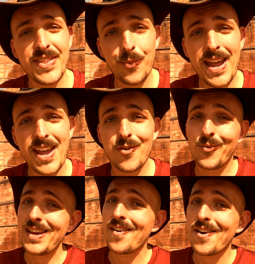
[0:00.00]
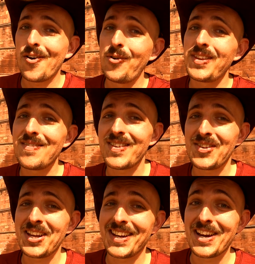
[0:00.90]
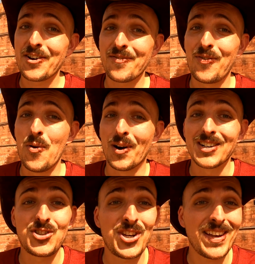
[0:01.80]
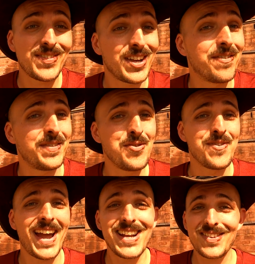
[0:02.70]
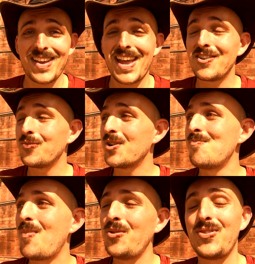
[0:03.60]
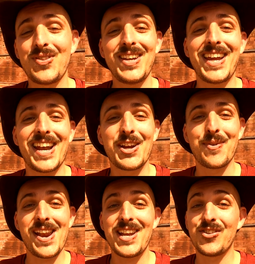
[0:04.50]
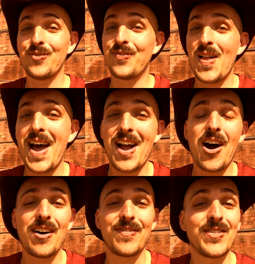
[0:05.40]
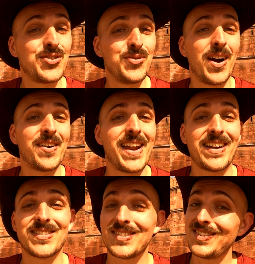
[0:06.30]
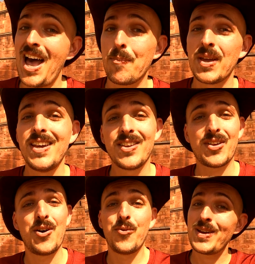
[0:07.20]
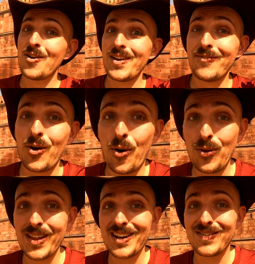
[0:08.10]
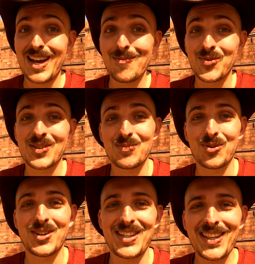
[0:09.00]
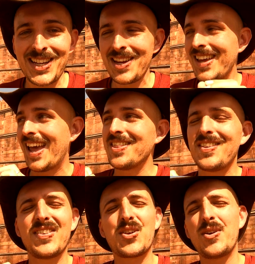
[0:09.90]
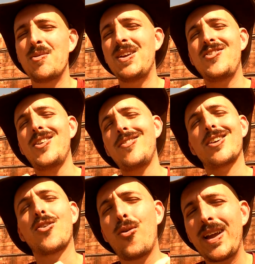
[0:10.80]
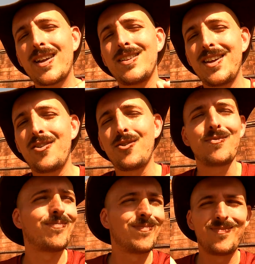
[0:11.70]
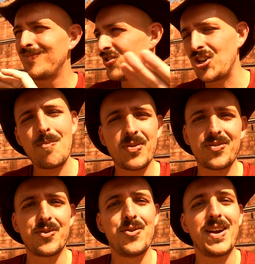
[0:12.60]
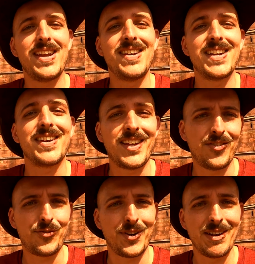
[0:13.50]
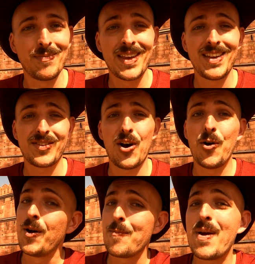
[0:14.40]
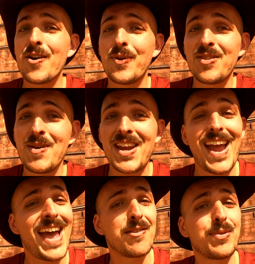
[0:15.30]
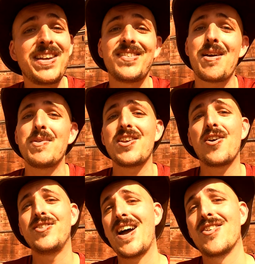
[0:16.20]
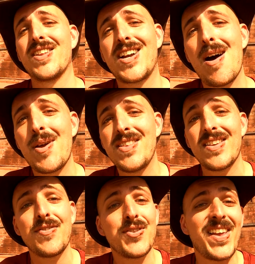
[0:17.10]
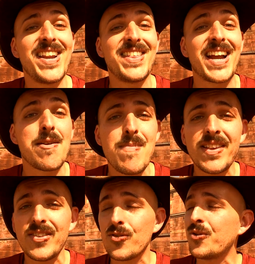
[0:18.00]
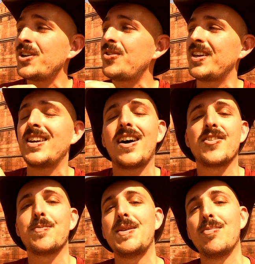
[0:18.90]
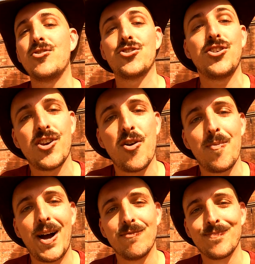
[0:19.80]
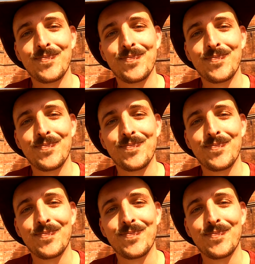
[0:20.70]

the way, we are only visiting here for just a few nights, and we're mostly getting ready to fly off to our next stop. So we don't have a whole lot of time to explore Delhi, and this is going to be just a quick little jump through Indian history. So bear with me, and please let me know down in the comments if there's anything I missed or you think other people should know about.